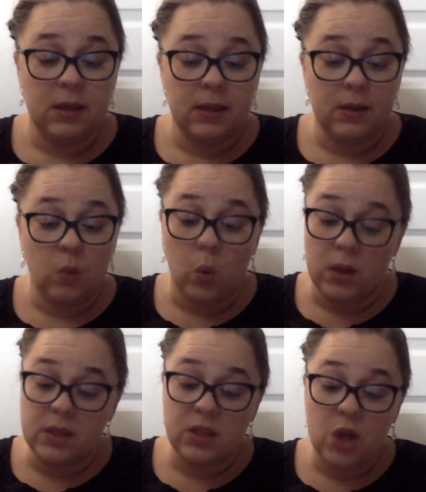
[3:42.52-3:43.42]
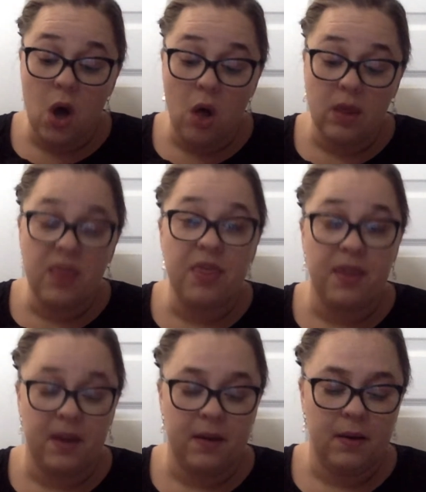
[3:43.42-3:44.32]
One's tall and
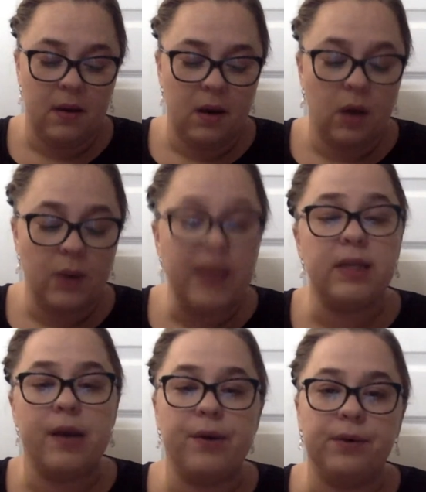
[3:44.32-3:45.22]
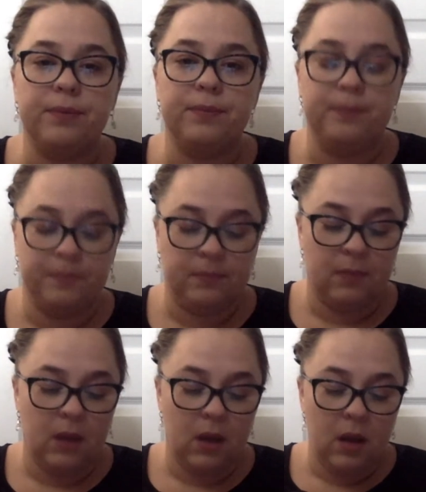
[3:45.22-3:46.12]
thin, a rectangle.
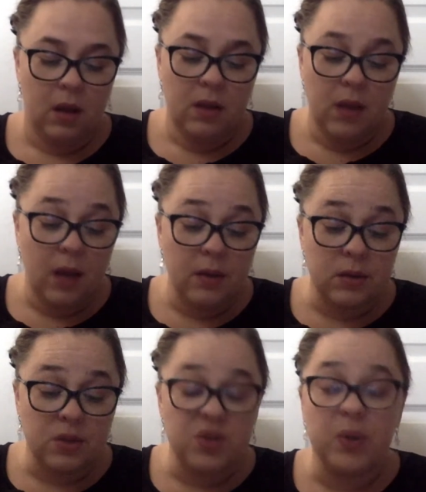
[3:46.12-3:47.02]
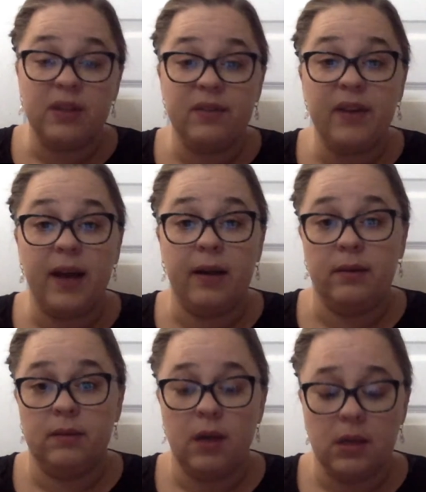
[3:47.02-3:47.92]
The other is short and fat,
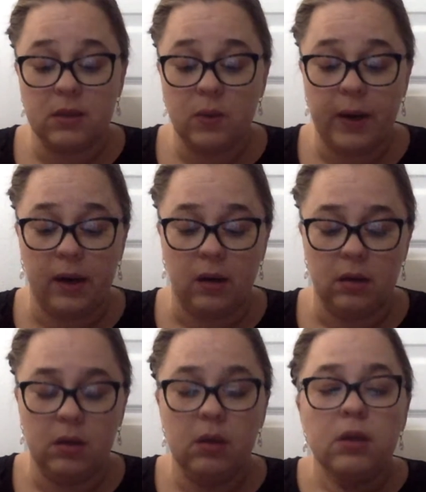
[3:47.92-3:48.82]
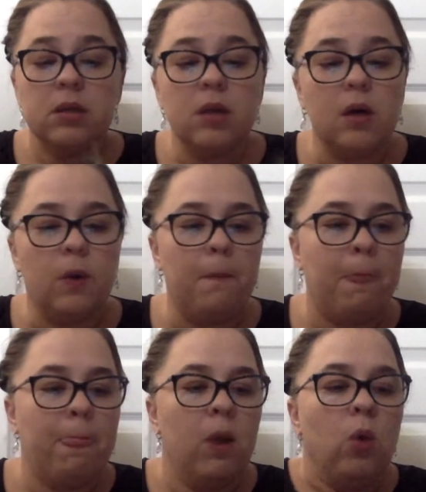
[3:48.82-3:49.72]
a square. So,
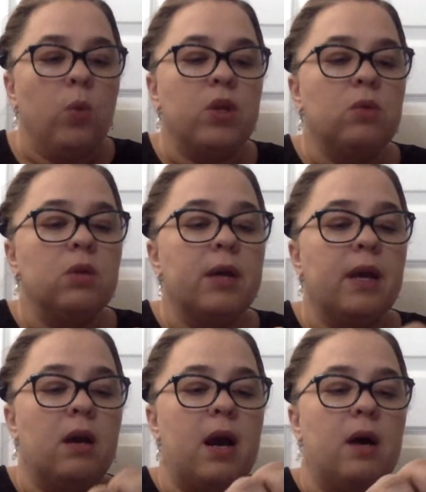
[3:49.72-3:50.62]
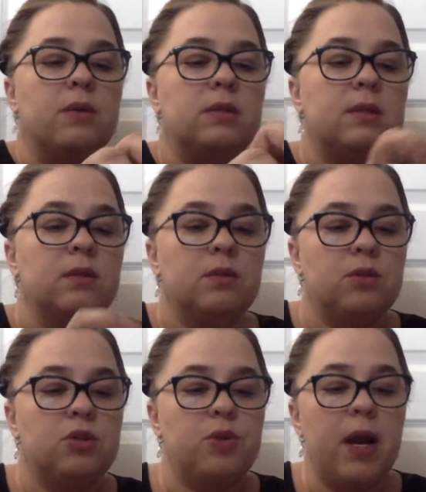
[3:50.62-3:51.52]
when you look at our house,
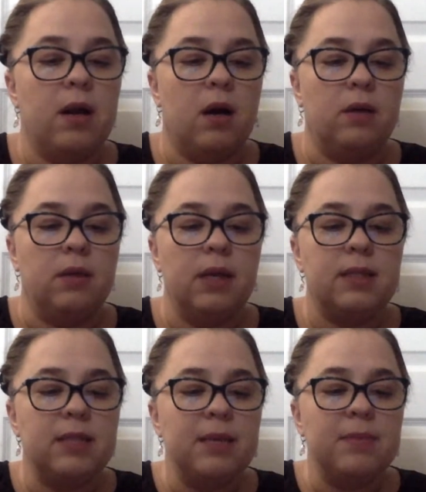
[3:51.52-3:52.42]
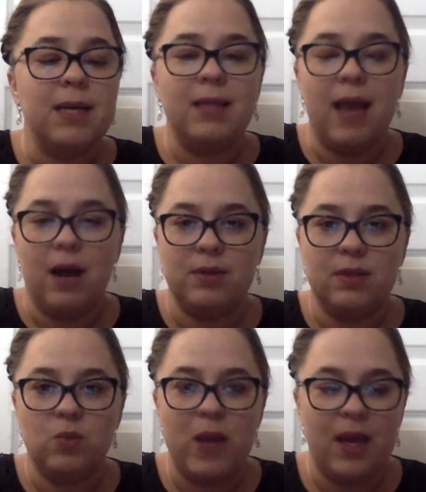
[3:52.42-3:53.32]
straight on, it seems like the house
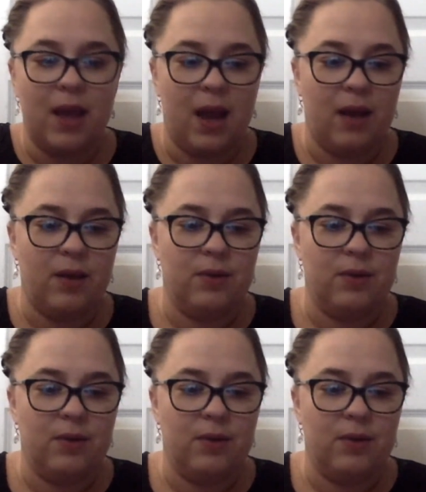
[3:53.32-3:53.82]
is winking at you.